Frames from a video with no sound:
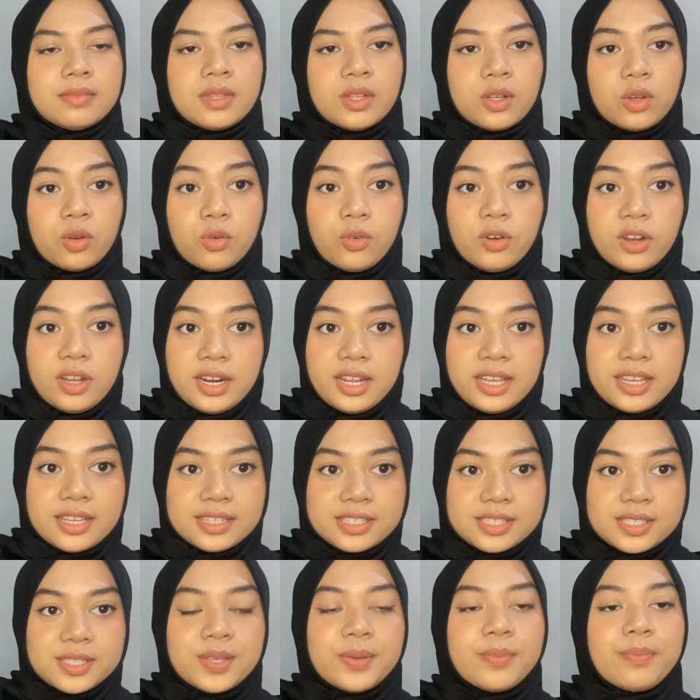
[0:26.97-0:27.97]
What
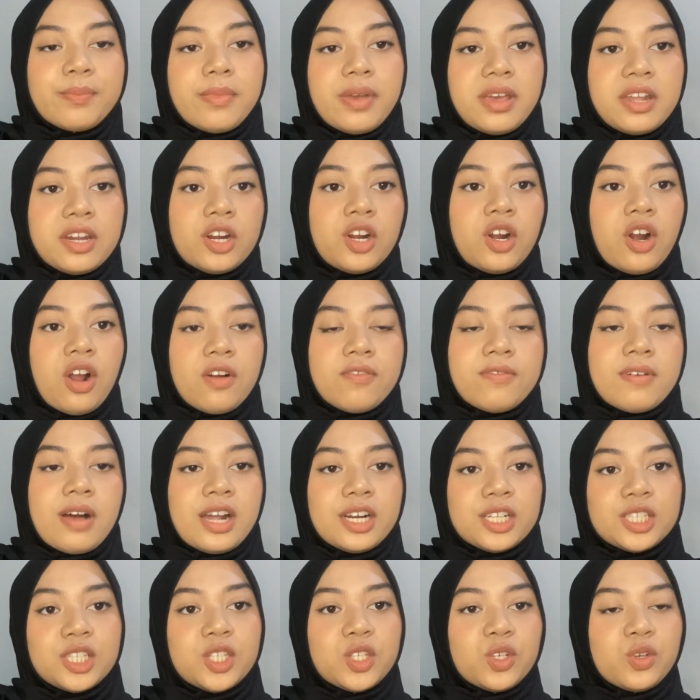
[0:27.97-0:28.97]
is manner of
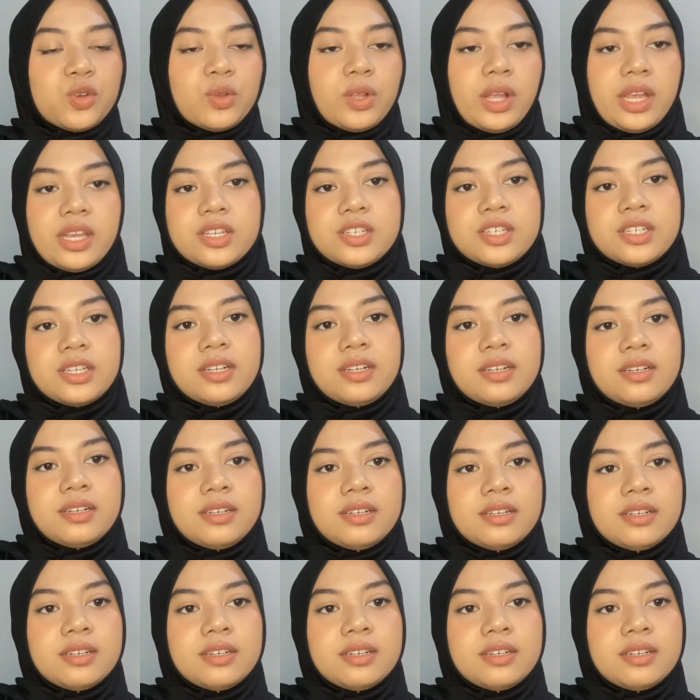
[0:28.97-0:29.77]
articulation?